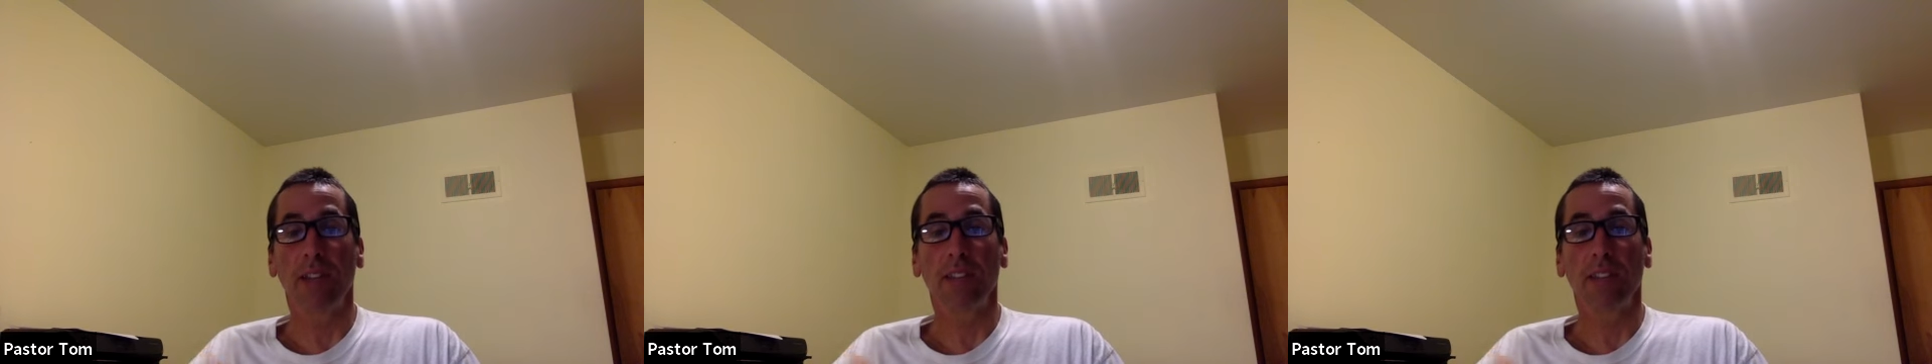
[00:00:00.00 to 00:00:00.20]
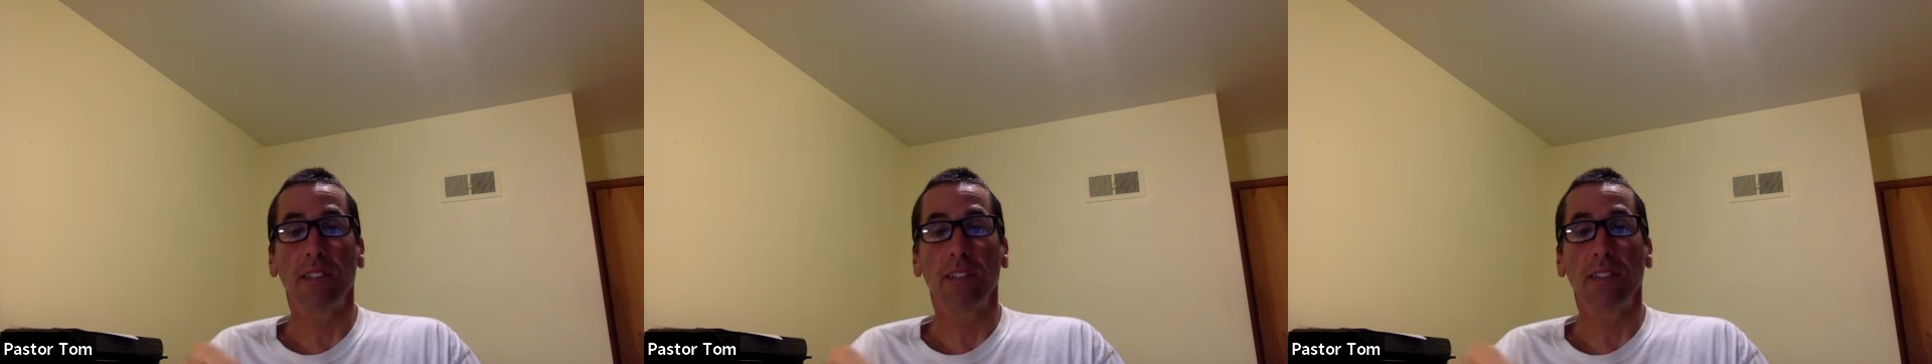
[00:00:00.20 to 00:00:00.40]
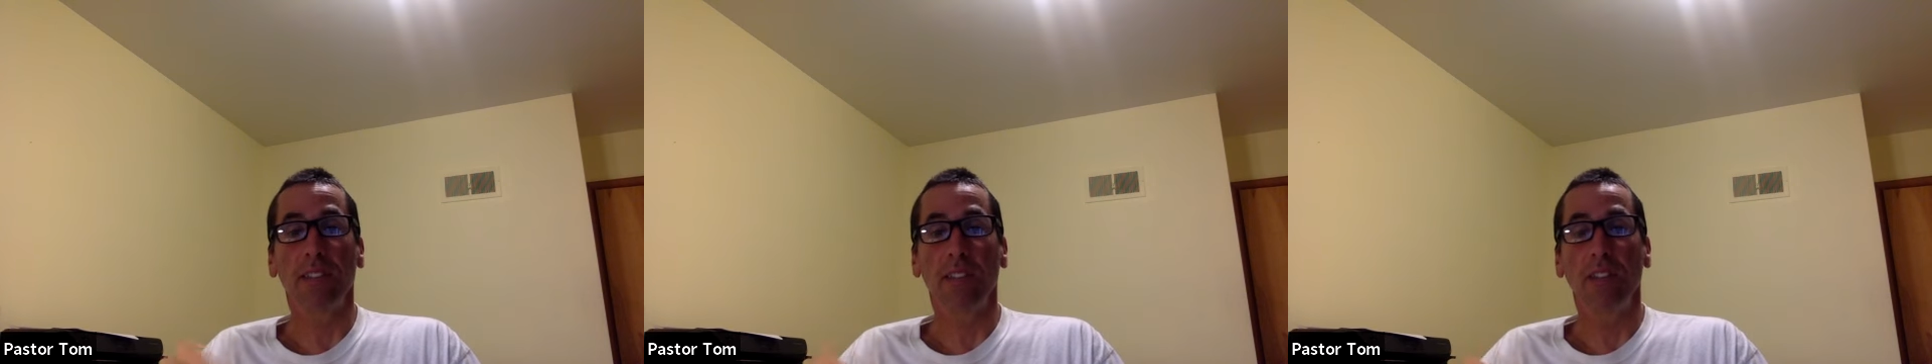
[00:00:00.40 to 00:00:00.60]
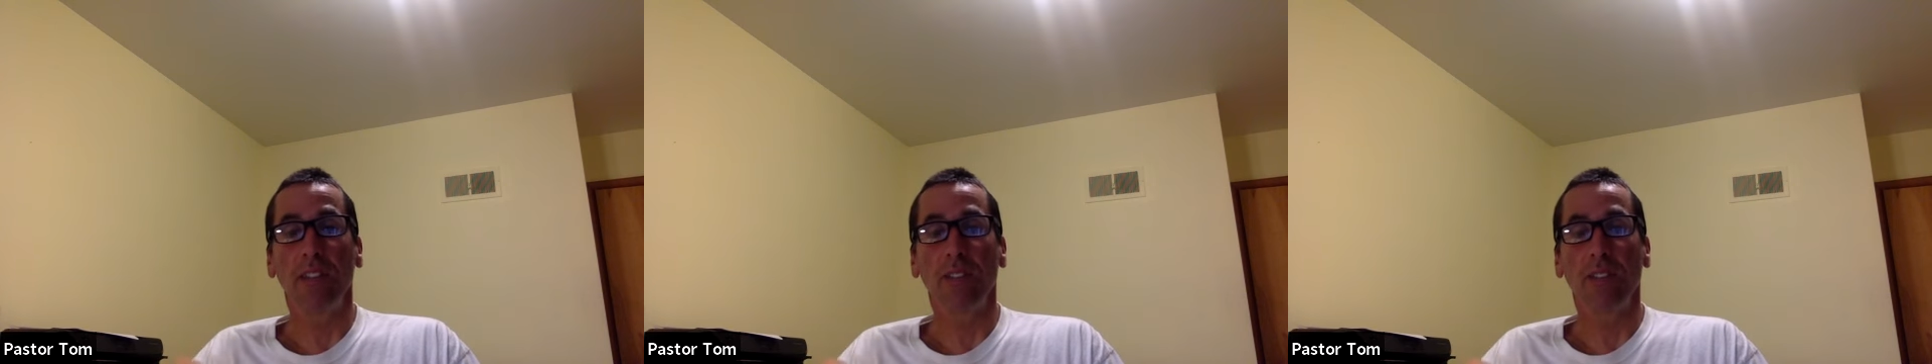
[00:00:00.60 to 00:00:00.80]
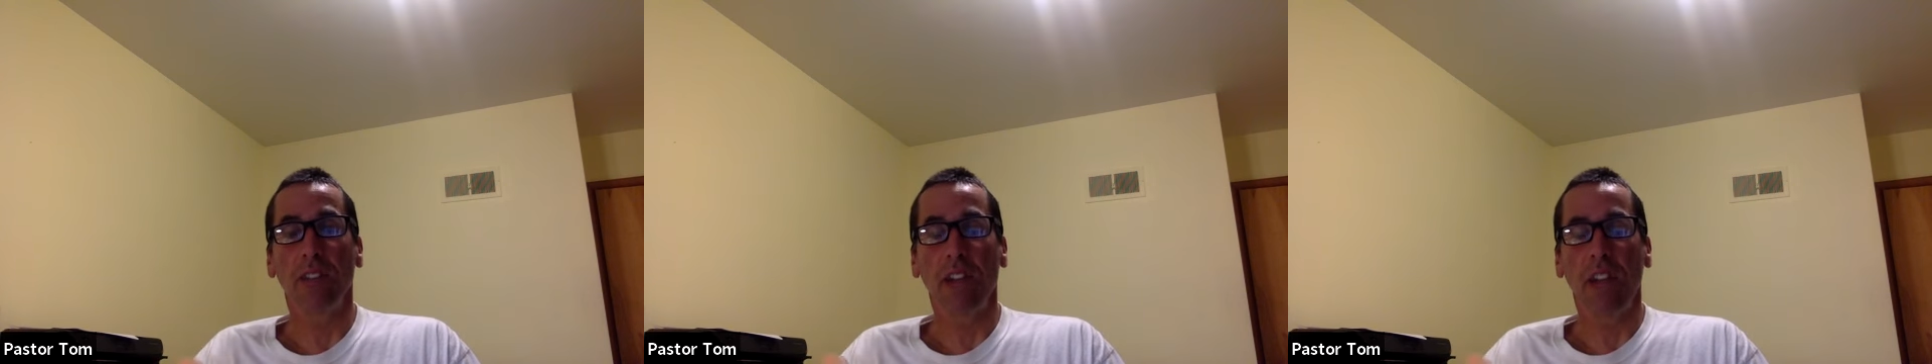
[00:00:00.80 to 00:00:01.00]

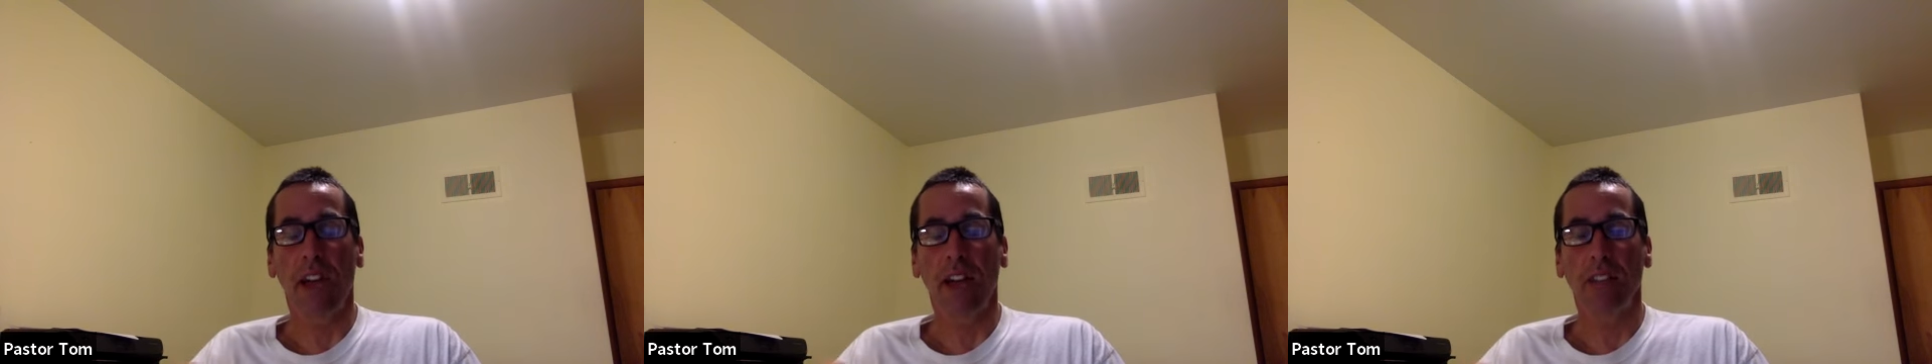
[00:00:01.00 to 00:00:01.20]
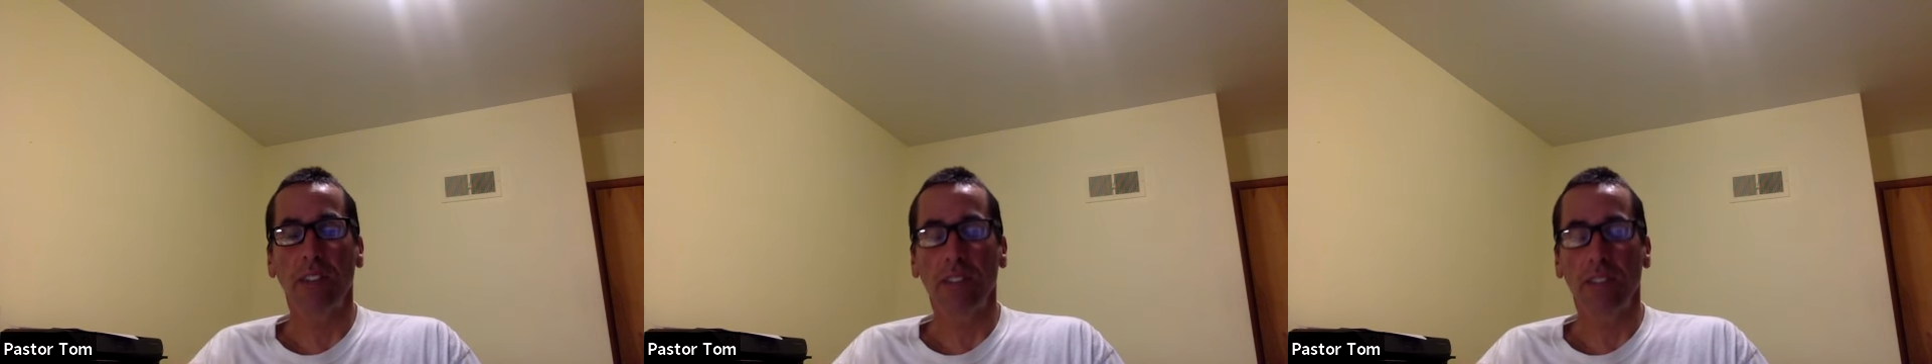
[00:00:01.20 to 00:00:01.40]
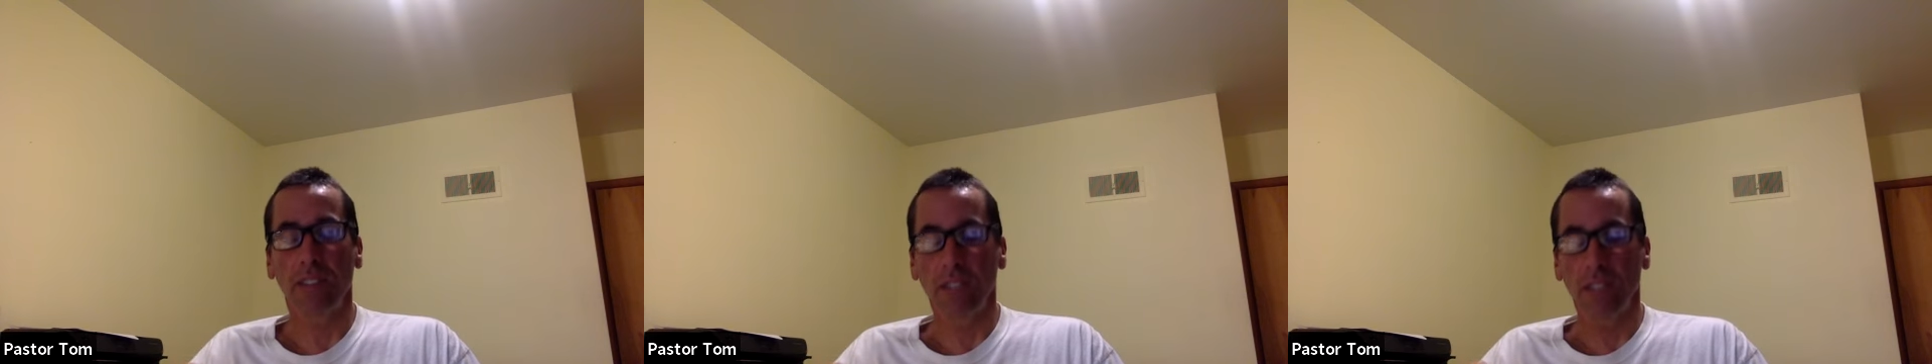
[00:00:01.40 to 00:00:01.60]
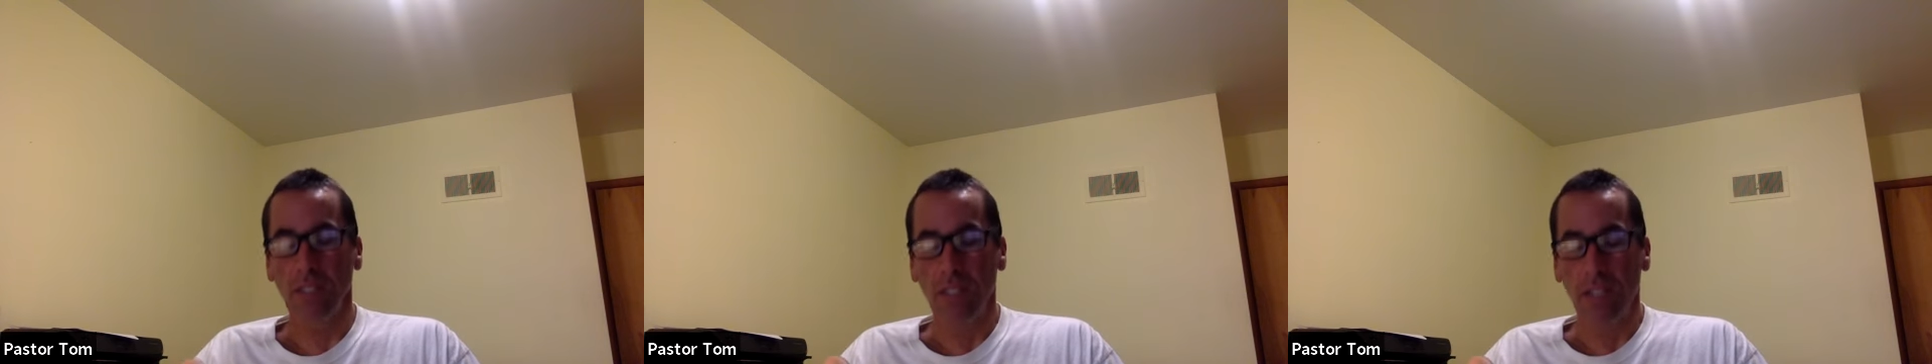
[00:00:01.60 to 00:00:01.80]
continued actions